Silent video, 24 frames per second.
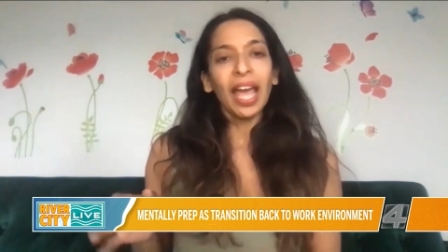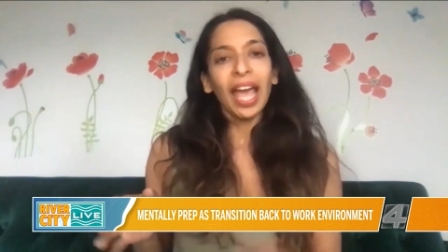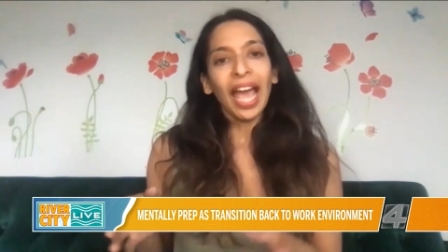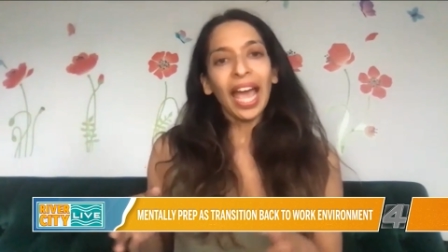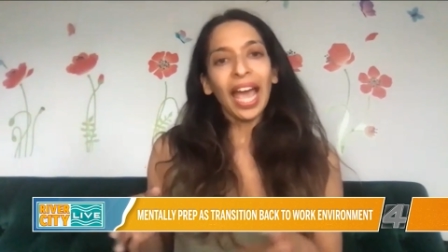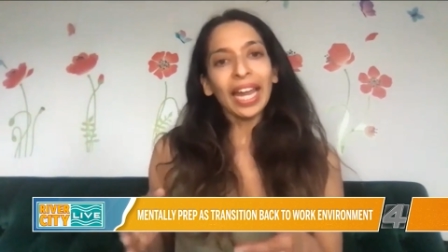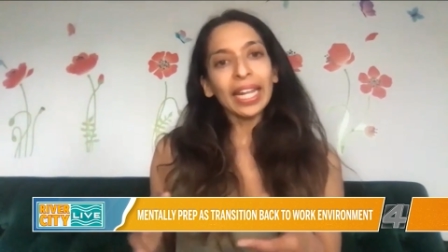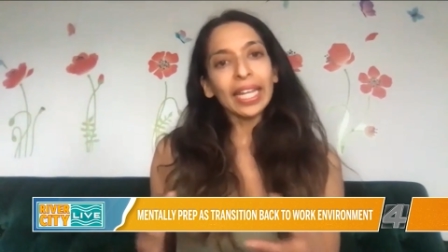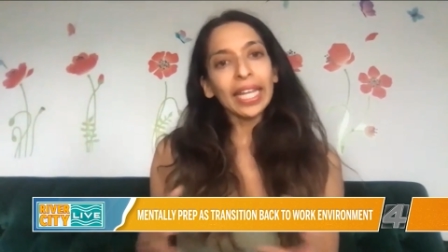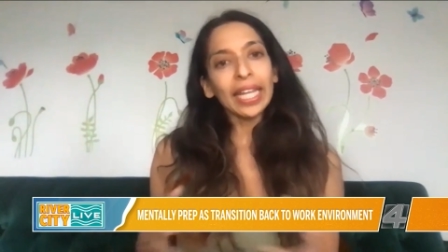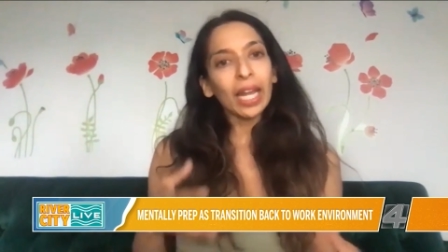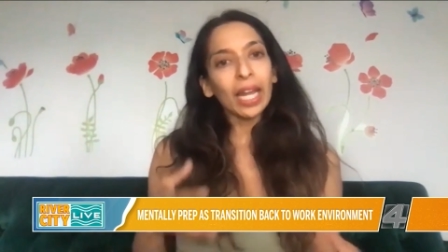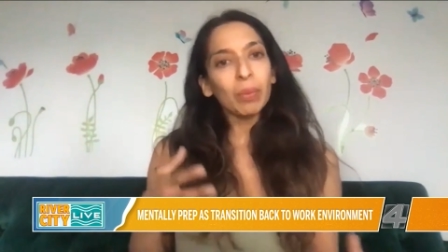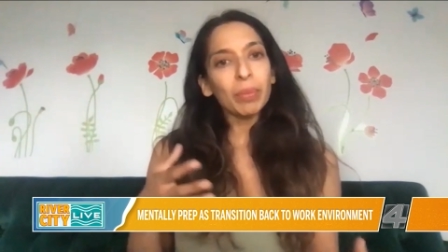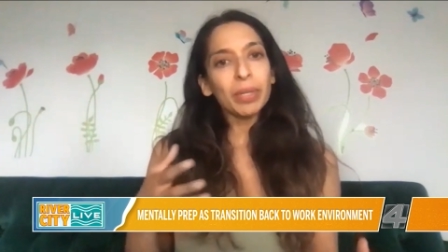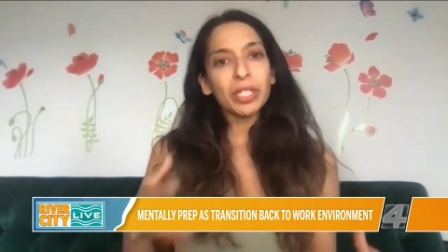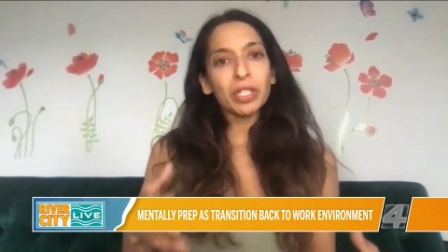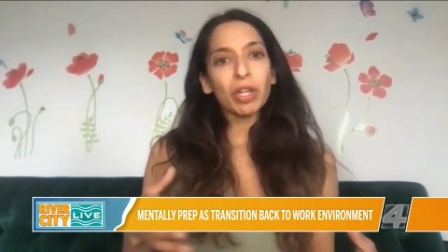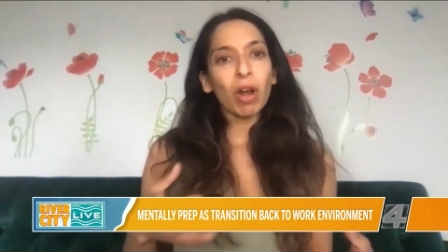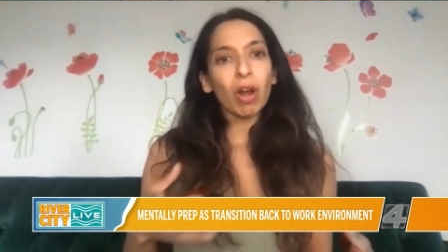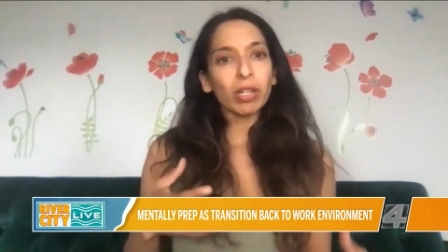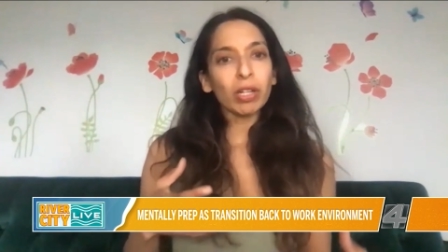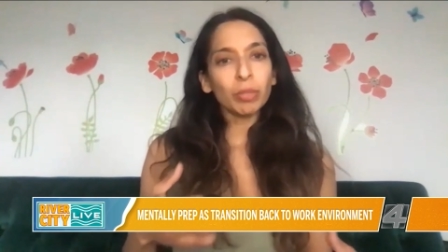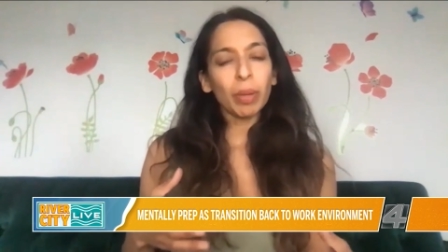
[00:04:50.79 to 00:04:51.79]
And again, we
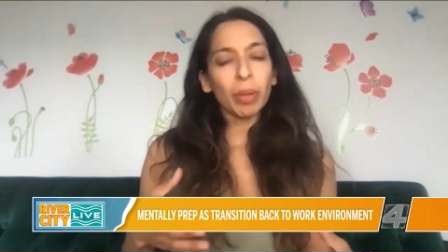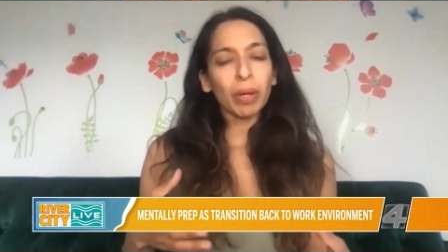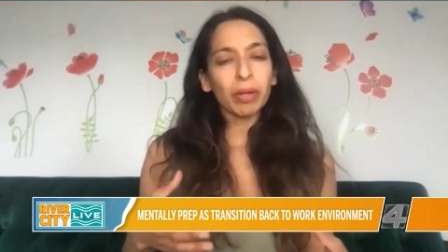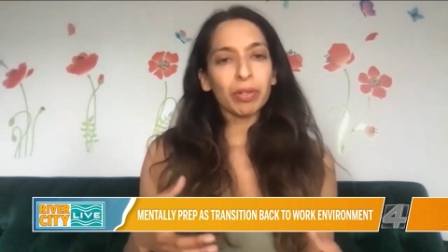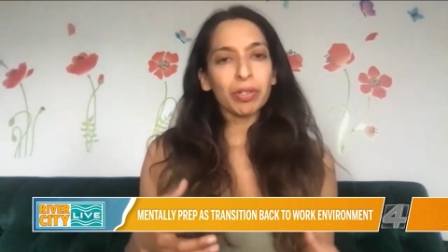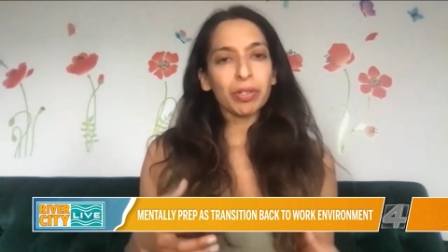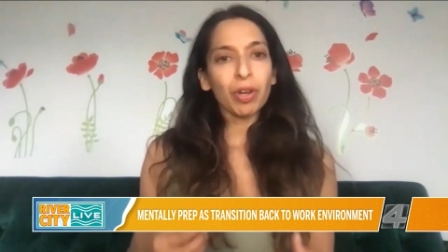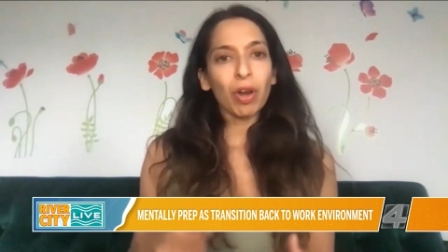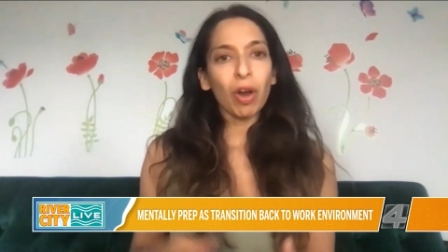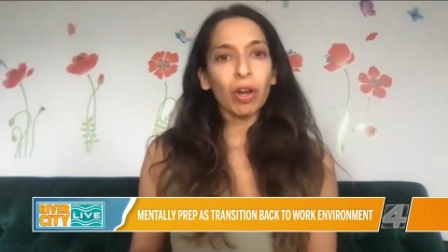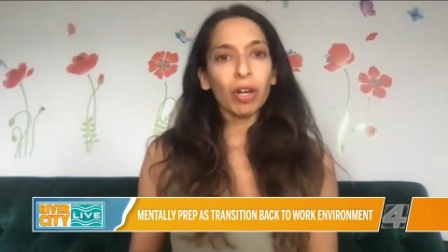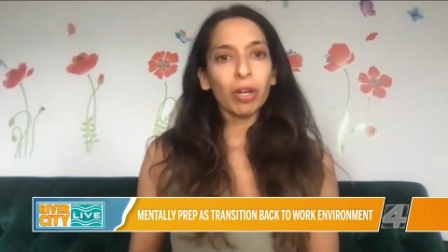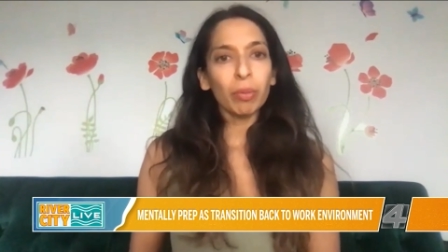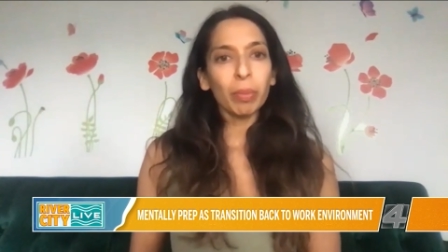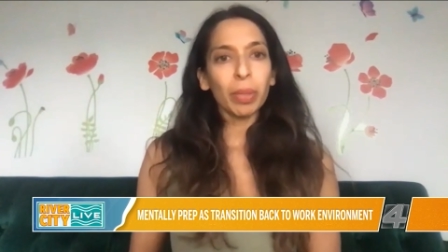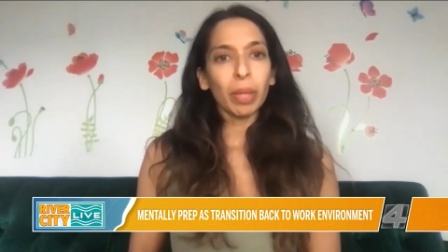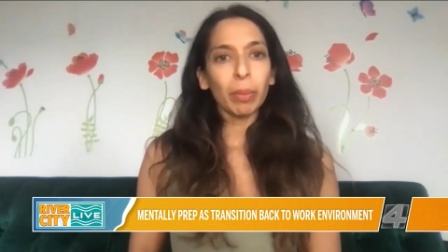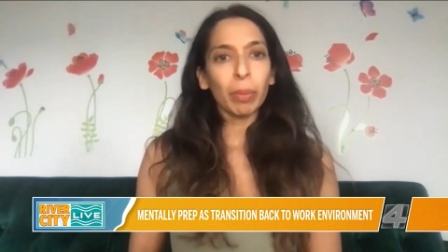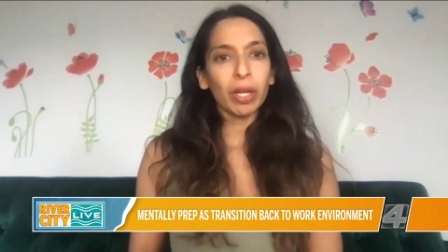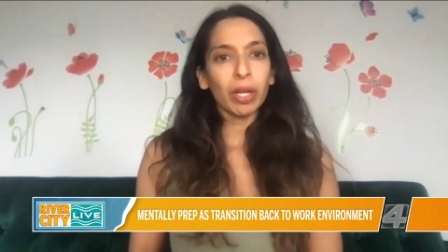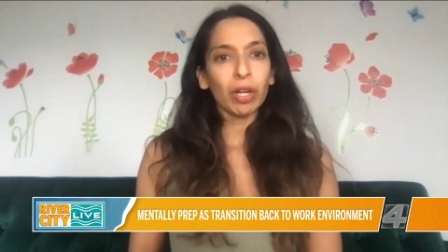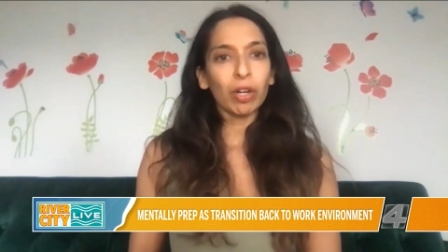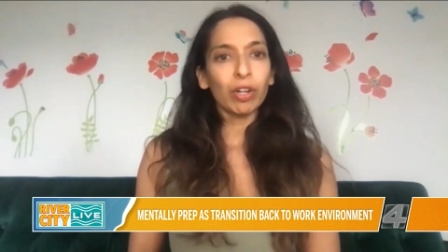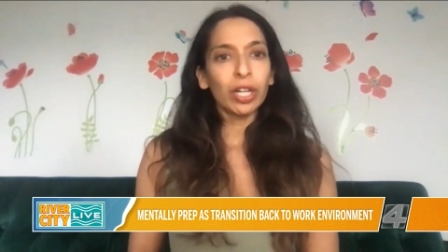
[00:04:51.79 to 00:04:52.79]
talked about autonomy a
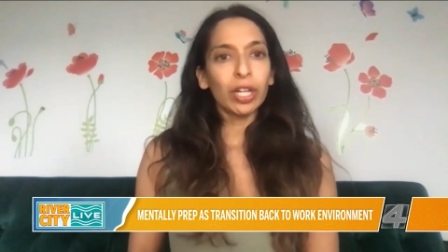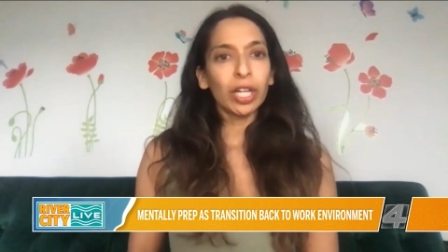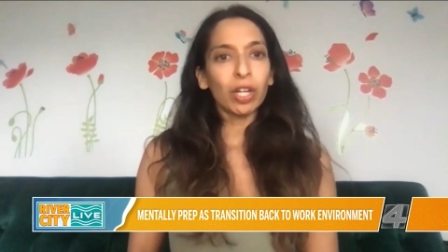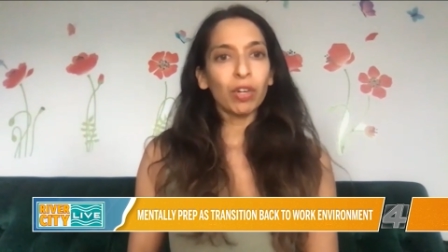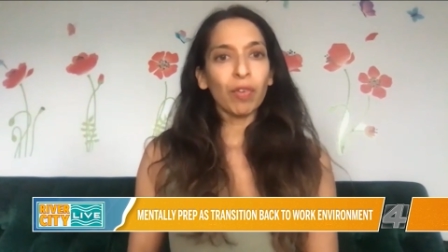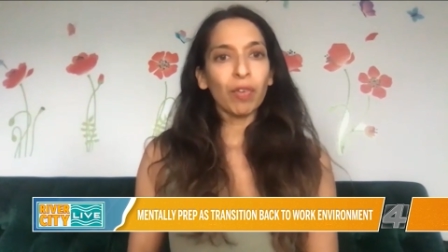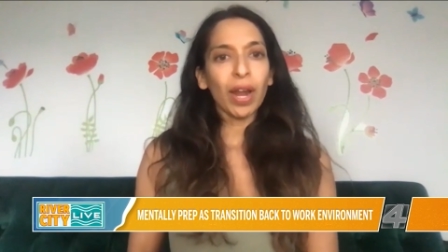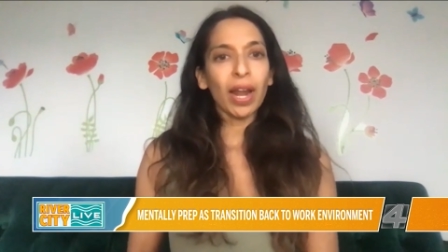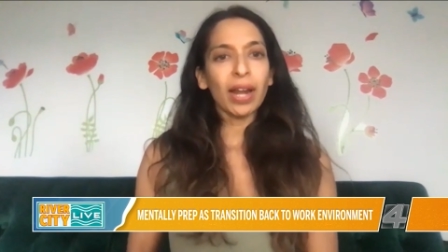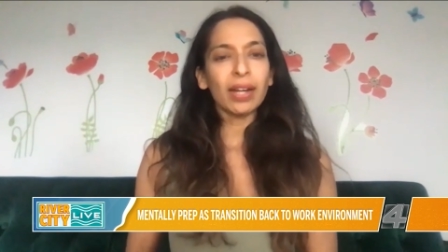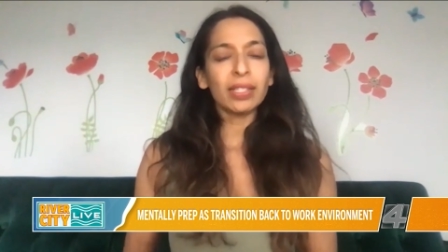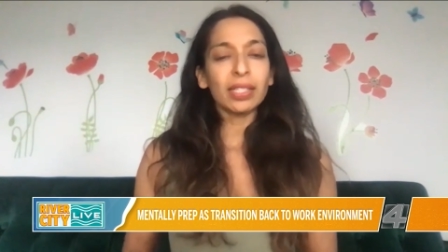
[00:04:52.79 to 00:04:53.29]
bit earlier, Rance.